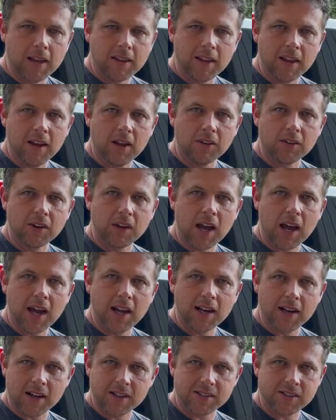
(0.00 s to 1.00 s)
the other day
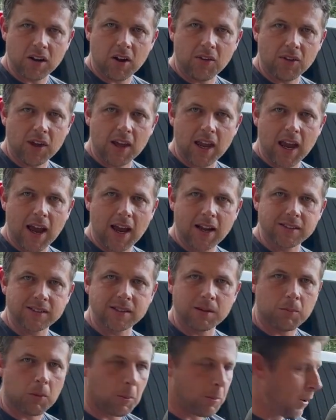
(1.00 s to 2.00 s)
and I saw they had
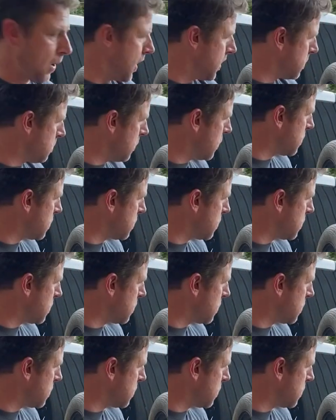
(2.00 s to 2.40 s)
some replacement